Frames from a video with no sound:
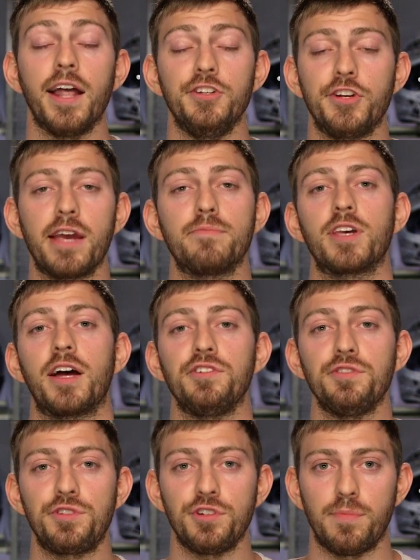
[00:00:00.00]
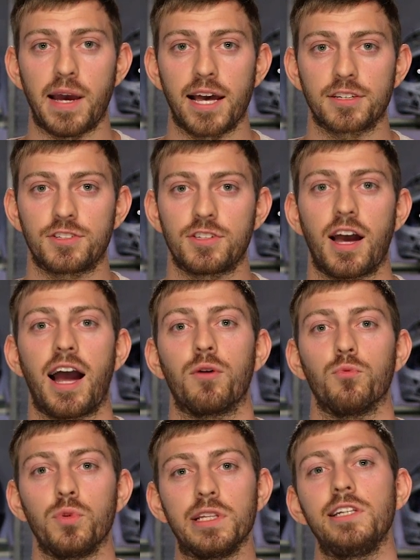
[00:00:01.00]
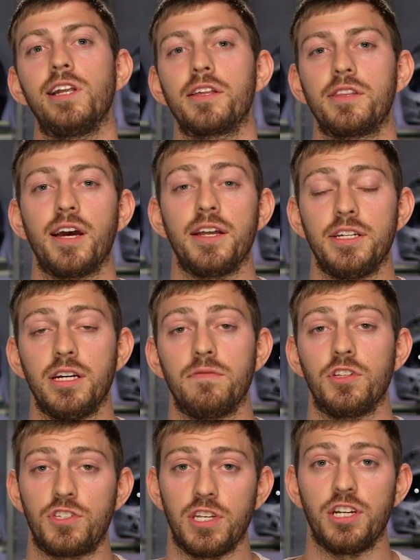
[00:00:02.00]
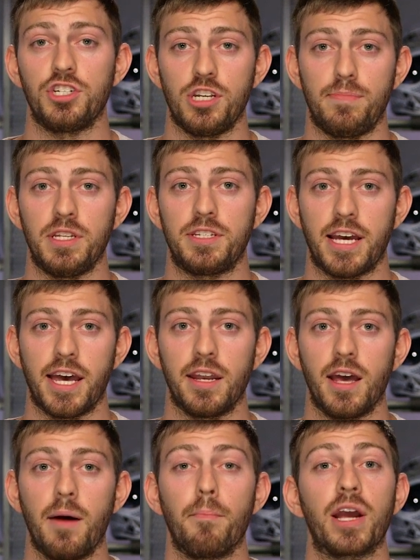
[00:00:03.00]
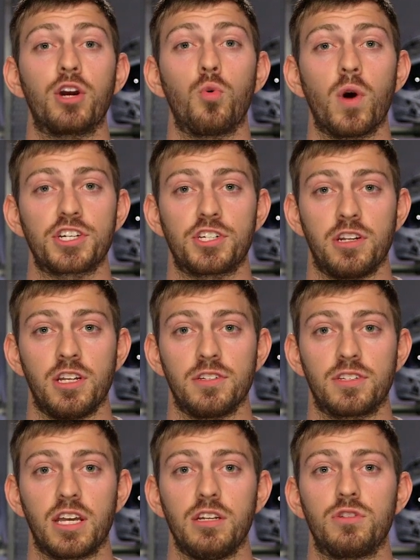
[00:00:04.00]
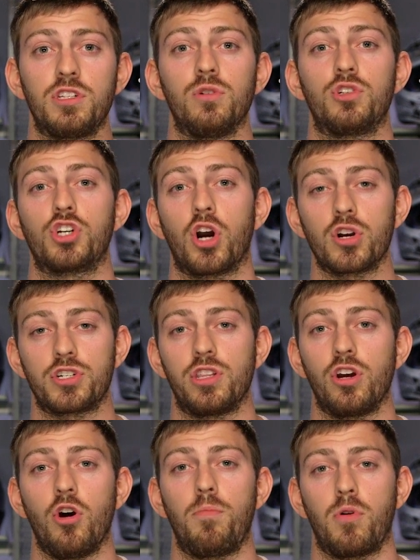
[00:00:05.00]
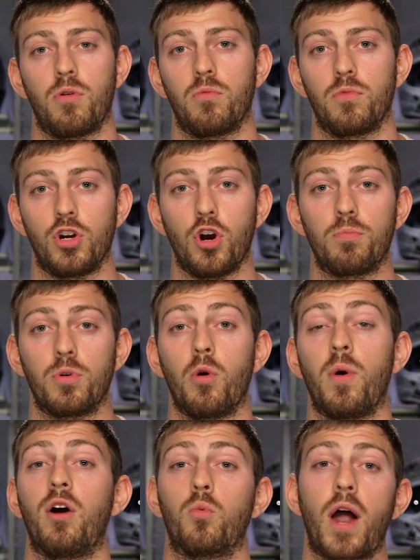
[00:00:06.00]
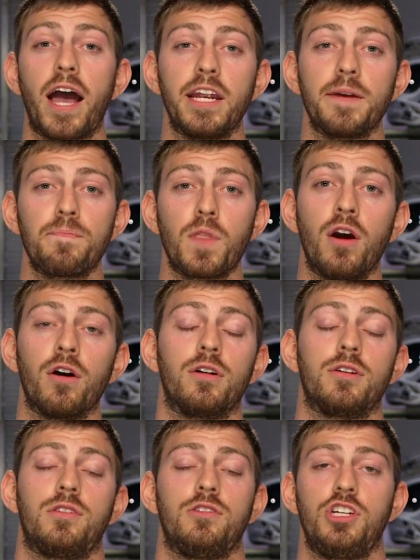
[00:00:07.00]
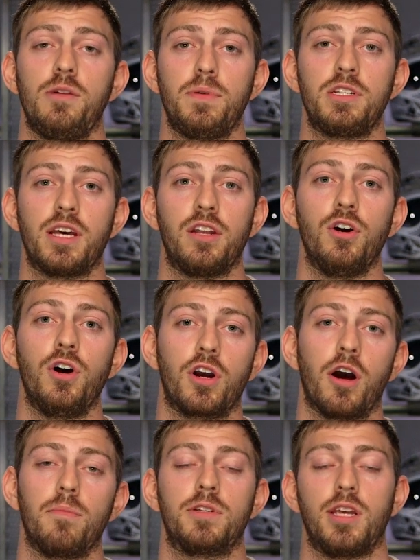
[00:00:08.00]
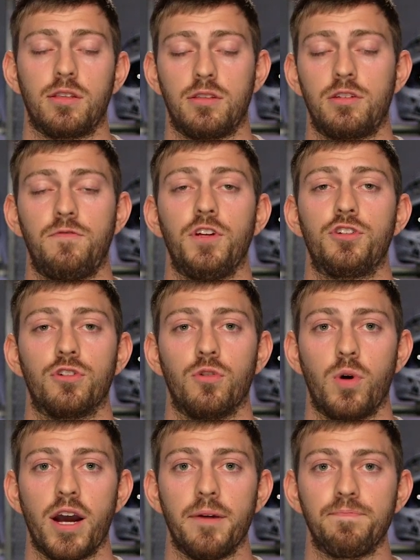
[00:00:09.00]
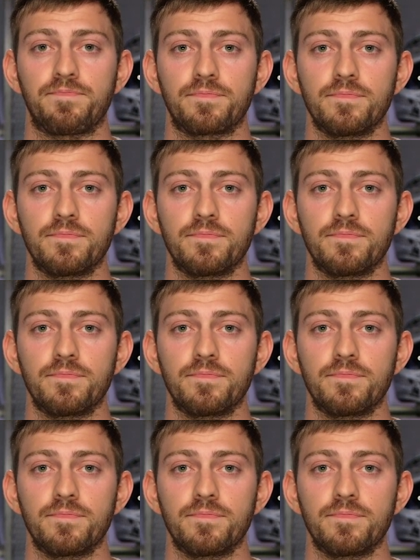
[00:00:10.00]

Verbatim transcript: James on YouTube asks, I really like the idea of the Sena G P ten. My question is, can you still charge the GoPro, GoPro while riding, or does the G P ten hookup take this feature away?